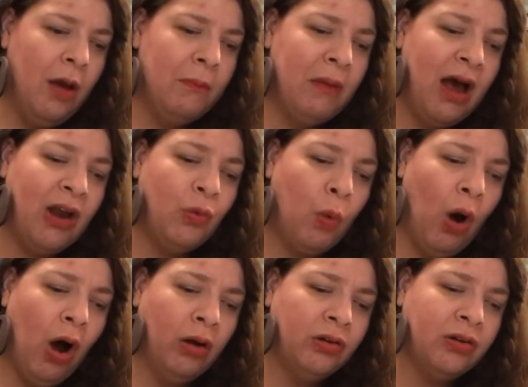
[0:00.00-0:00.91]

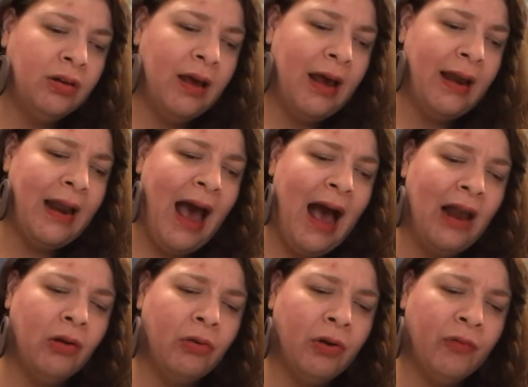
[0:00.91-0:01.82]
Mud-walled and
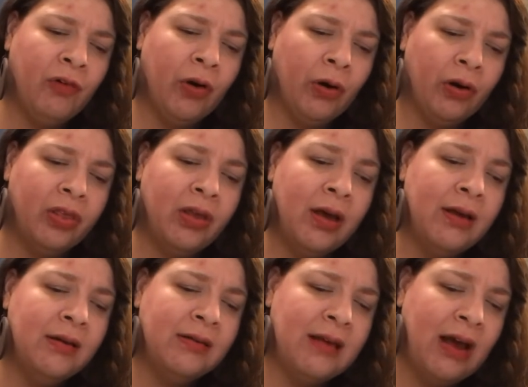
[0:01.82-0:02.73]
hallowed of earth,
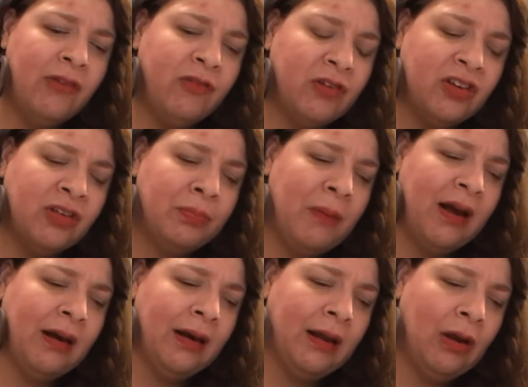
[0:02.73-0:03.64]
dug for
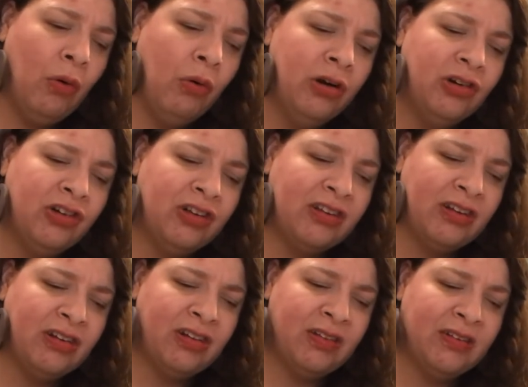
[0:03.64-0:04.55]
smuggling oranges
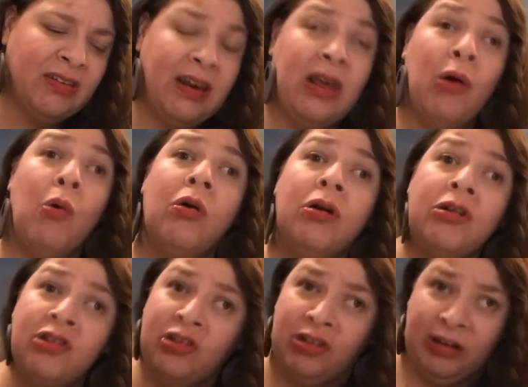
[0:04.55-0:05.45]
into the city.
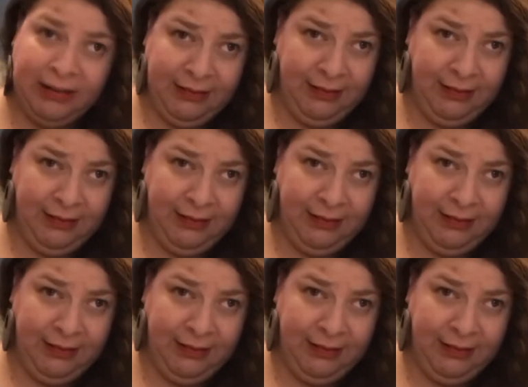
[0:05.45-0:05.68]
Oranges,